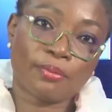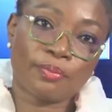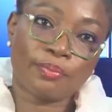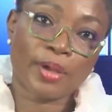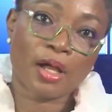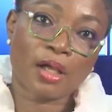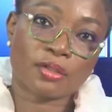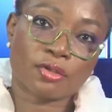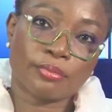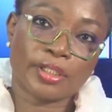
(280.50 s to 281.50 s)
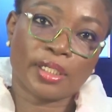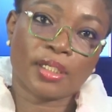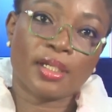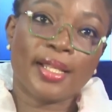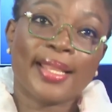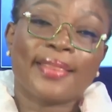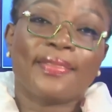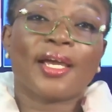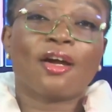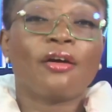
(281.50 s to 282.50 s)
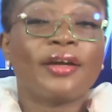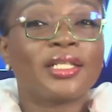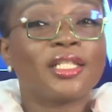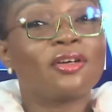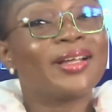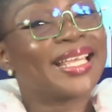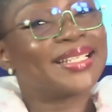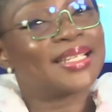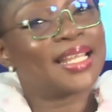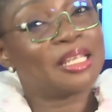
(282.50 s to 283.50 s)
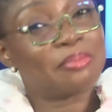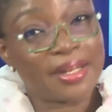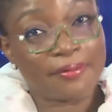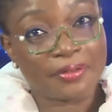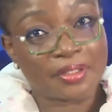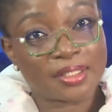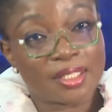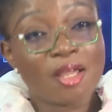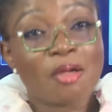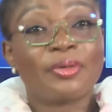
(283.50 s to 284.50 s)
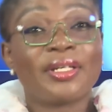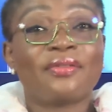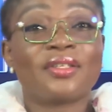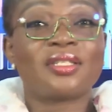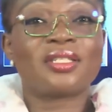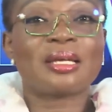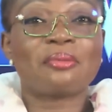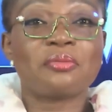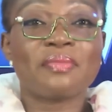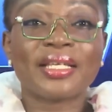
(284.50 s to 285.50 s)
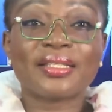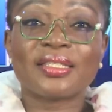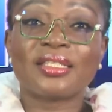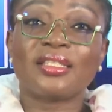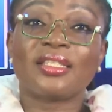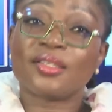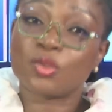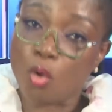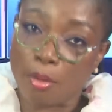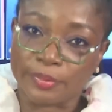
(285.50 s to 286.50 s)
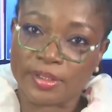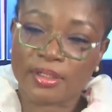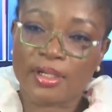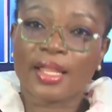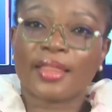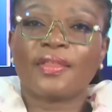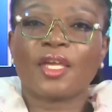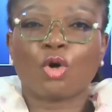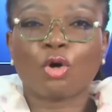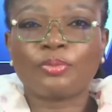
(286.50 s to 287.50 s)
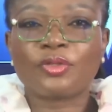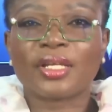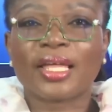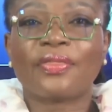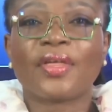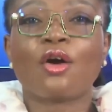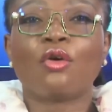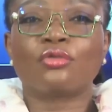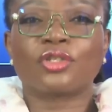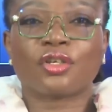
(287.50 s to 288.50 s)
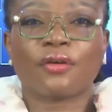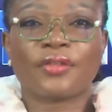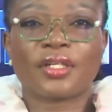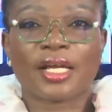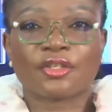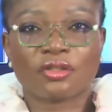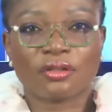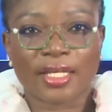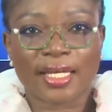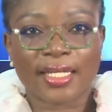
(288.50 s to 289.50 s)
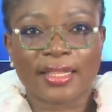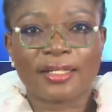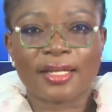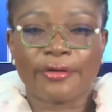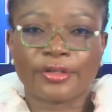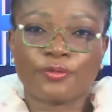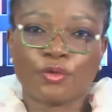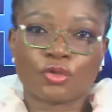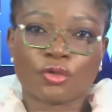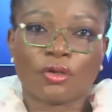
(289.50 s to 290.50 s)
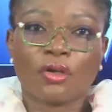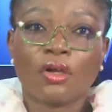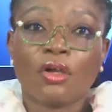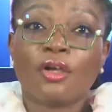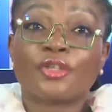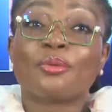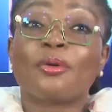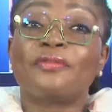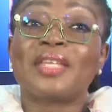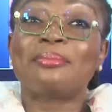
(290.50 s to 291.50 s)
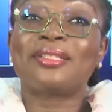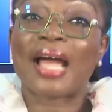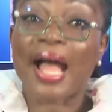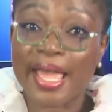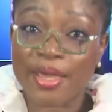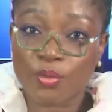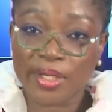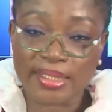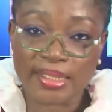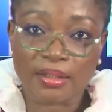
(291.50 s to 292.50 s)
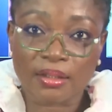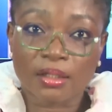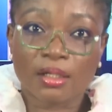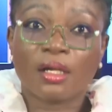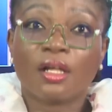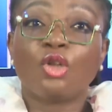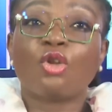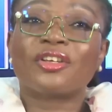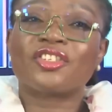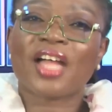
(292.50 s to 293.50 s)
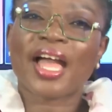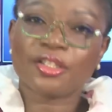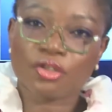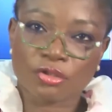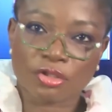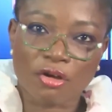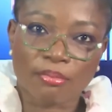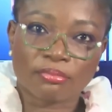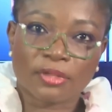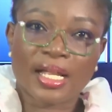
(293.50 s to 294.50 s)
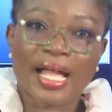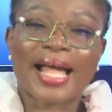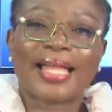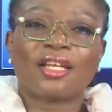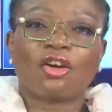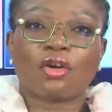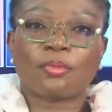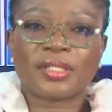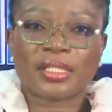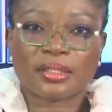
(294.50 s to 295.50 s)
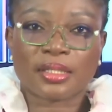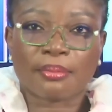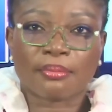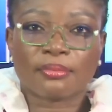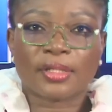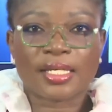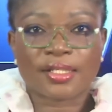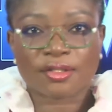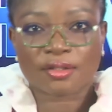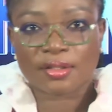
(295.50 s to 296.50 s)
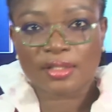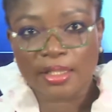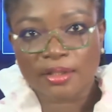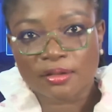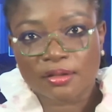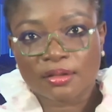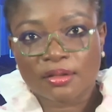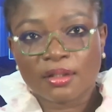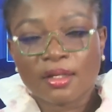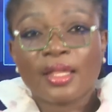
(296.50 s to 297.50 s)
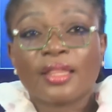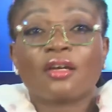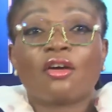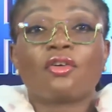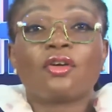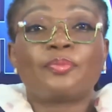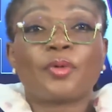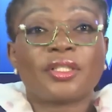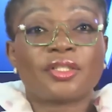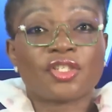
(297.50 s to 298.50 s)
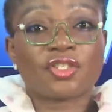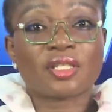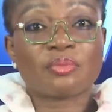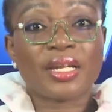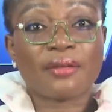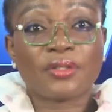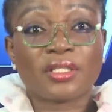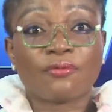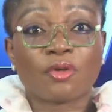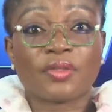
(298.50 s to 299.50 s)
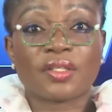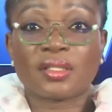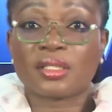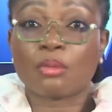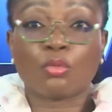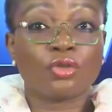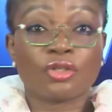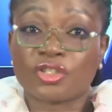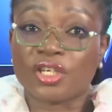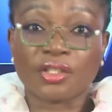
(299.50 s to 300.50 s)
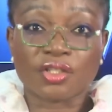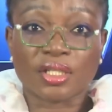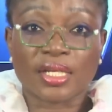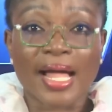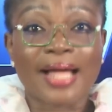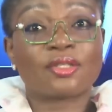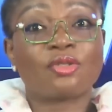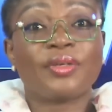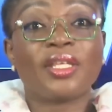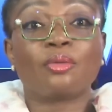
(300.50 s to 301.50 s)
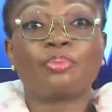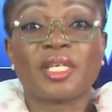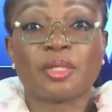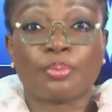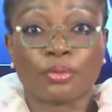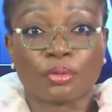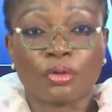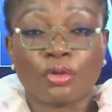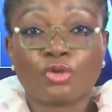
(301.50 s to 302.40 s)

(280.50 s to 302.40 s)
power someday. They are currently not getting any benefits, but if the system remains this warped, they hope to get their own share of the national cake in the nearest future. Some of them die waiting. Luck shines on some, and the corrupt system is sustained. The corrupt politicians benefiting from this system will not change it. It has to be the people to